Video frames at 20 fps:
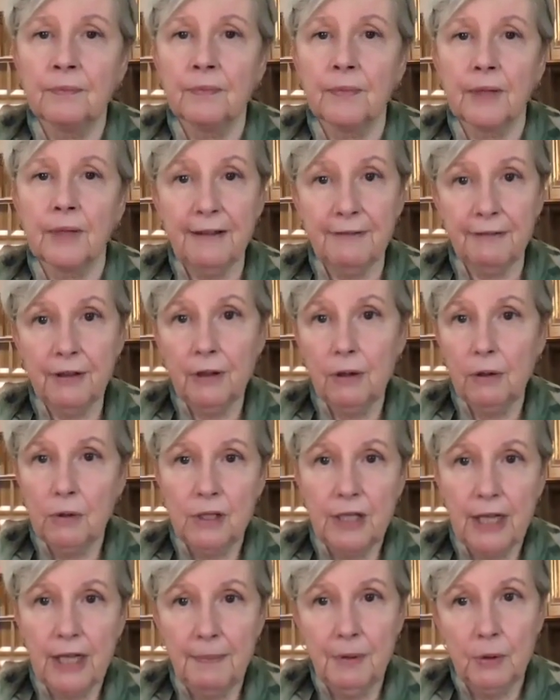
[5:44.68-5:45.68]
Even though
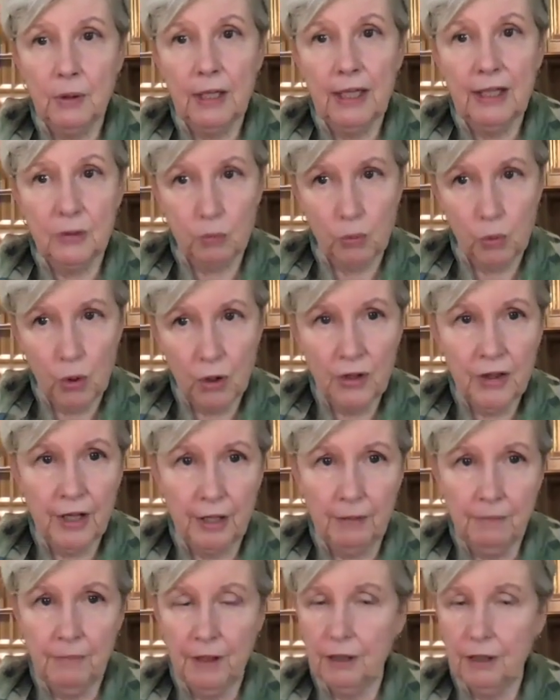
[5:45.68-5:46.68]
Samuel has warned
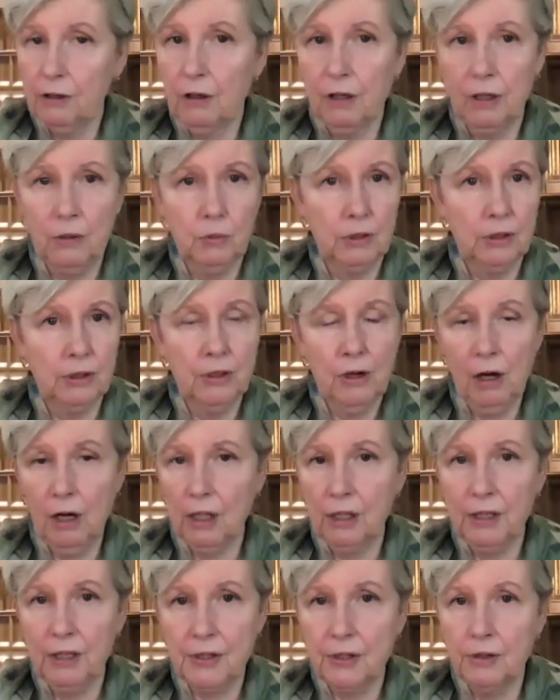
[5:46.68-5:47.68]
them that God will
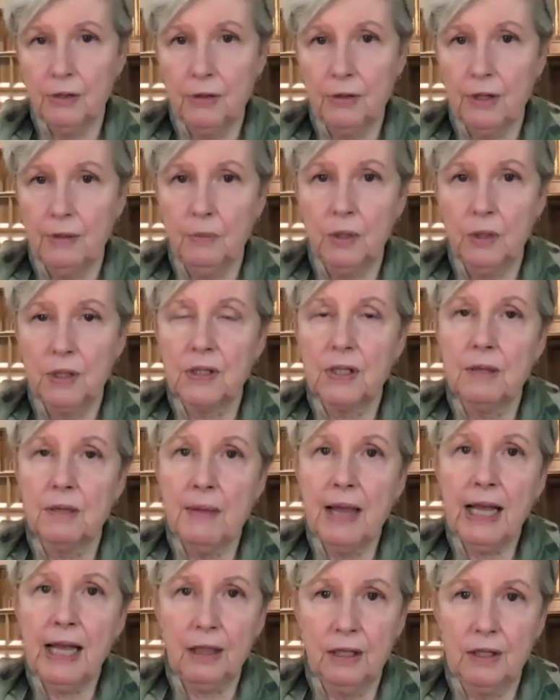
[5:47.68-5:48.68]
not listen to them once they
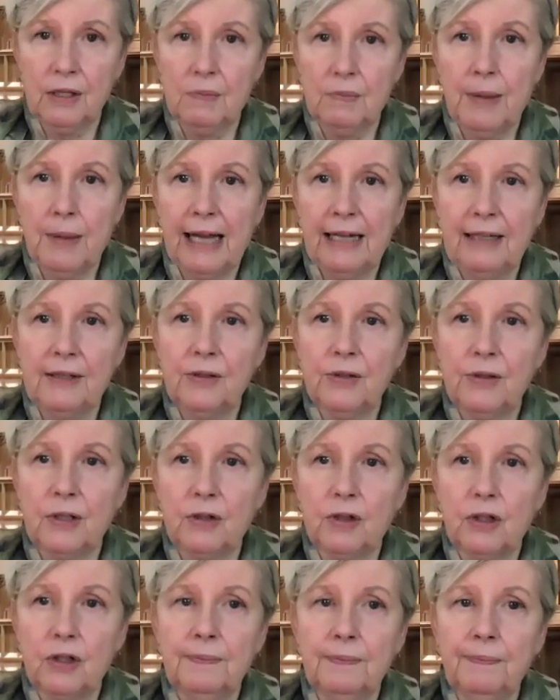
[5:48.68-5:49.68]
make this bad
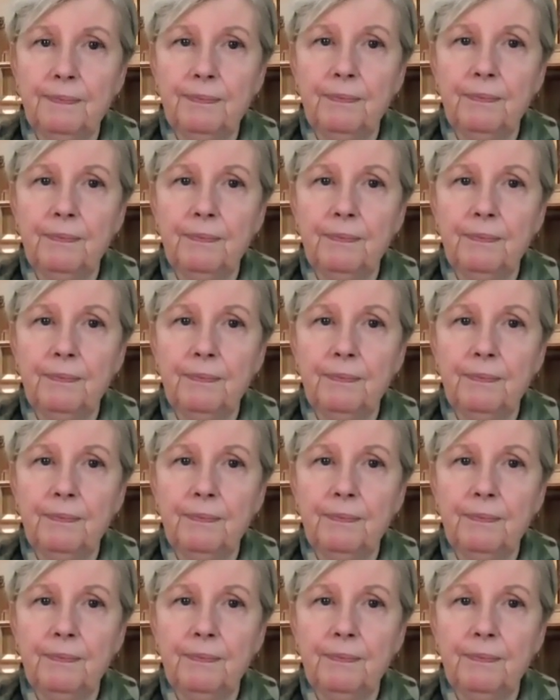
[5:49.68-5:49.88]
decision,